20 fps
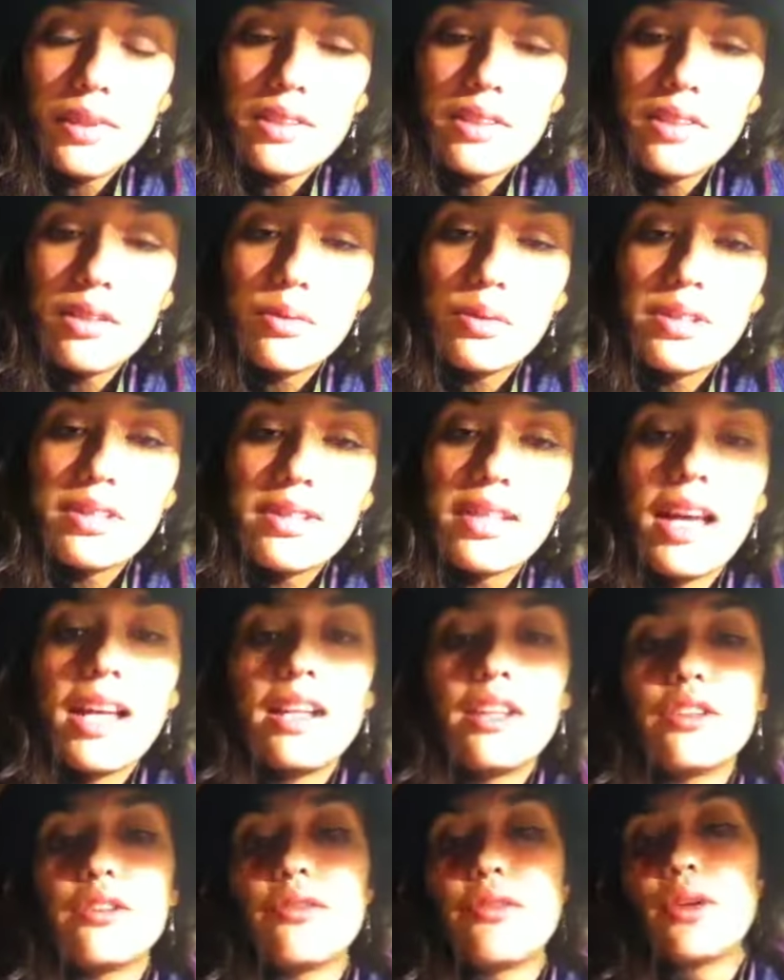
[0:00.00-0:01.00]
T was
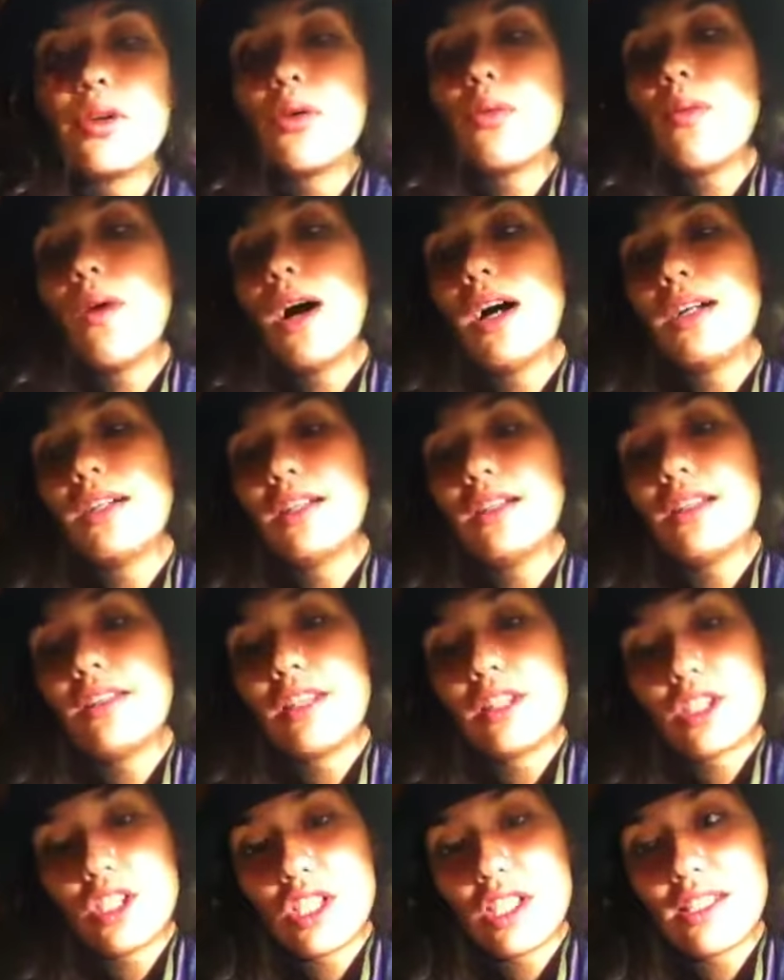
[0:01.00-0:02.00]
silent for a while, and
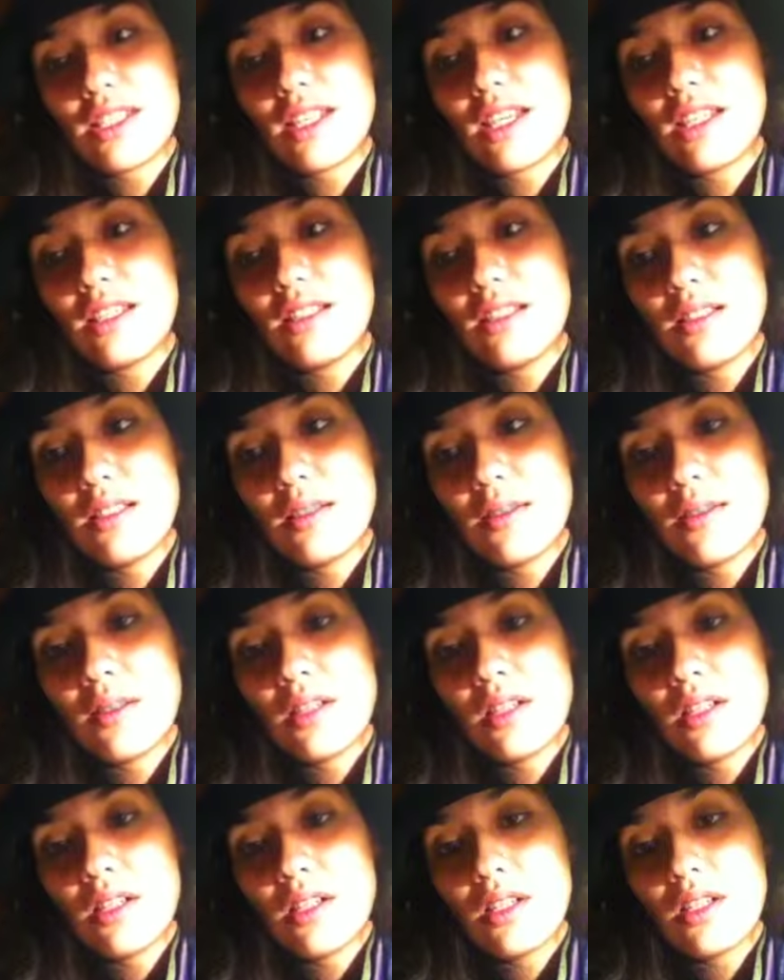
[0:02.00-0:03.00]
then she said,
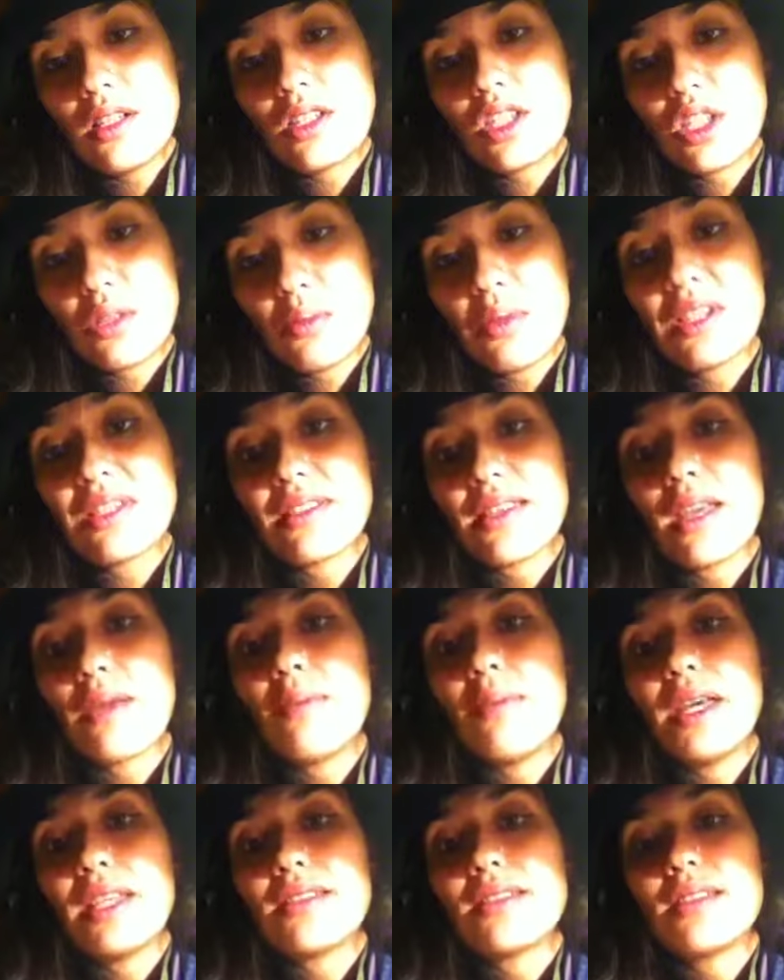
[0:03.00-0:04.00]
"She must
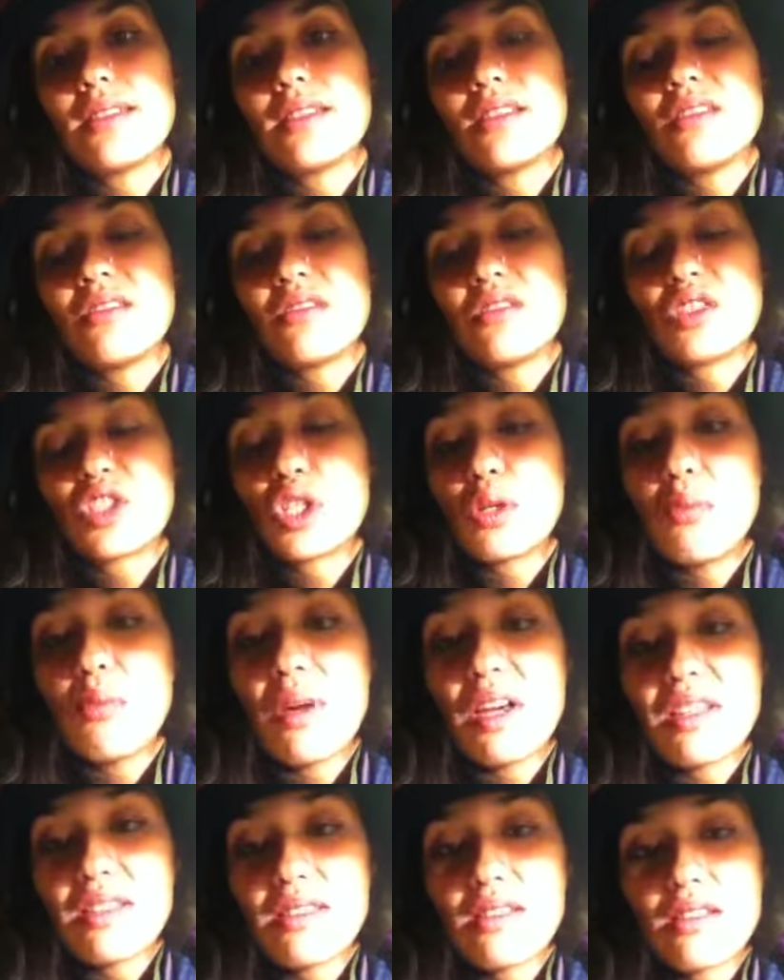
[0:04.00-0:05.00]
get better. She
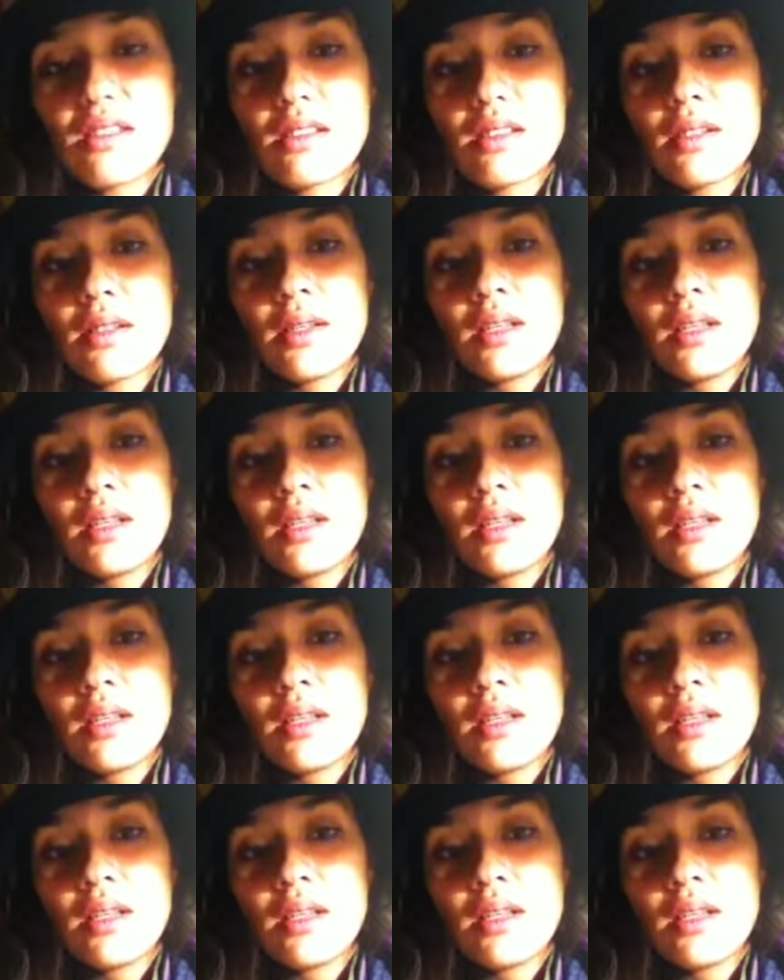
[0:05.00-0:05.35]
must.